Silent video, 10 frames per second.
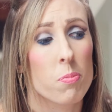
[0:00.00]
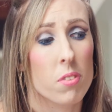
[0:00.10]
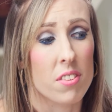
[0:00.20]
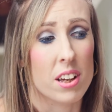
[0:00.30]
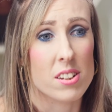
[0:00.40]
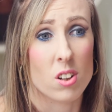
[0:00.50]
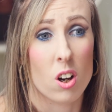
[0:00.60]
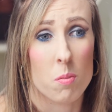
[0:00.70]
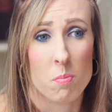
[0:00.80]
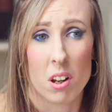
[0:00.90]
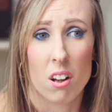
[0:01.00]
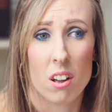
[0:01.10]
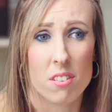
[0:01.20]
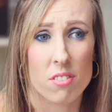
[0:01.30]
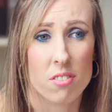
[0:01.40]
At that time in my
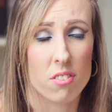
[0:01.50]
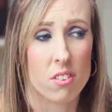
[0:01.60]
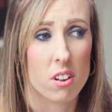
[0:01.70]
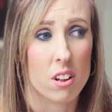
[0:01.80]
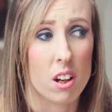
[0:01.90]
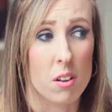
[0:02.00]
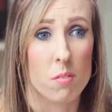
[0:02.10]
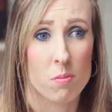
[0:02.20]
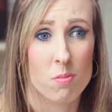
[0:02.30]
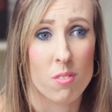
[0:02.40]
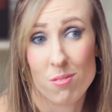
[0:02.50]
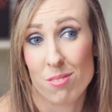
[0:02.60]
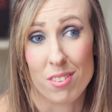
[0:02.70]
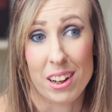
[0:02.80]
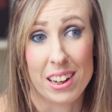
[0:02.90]
life, I
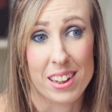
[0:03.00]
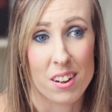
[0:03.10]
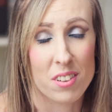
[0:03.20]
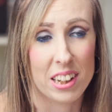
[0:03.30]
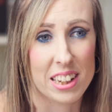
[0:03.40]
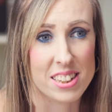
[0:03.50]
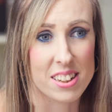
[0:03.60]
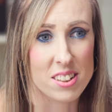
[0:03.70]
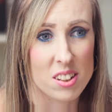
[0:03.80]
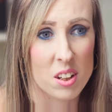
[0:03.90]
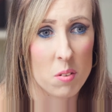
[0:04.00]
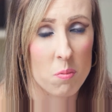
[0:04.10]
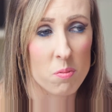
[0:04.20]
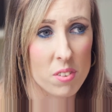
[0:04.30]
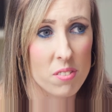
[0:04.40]
really did
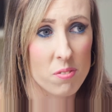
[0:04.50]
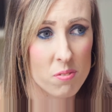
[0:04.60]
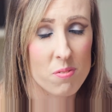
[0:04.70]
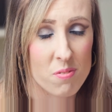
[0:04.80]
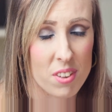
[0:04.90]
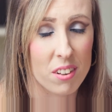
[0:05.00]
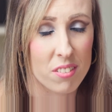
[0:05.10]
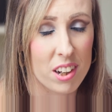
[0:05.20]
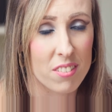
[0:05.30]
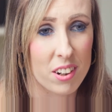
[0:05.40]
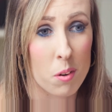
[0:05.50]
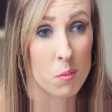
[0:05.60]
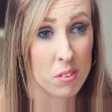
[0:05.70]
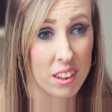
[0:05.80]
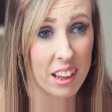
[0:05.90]
feel very
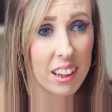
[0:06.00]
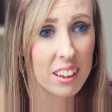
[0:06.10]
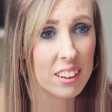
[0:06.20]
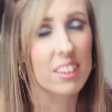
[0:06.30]
upset,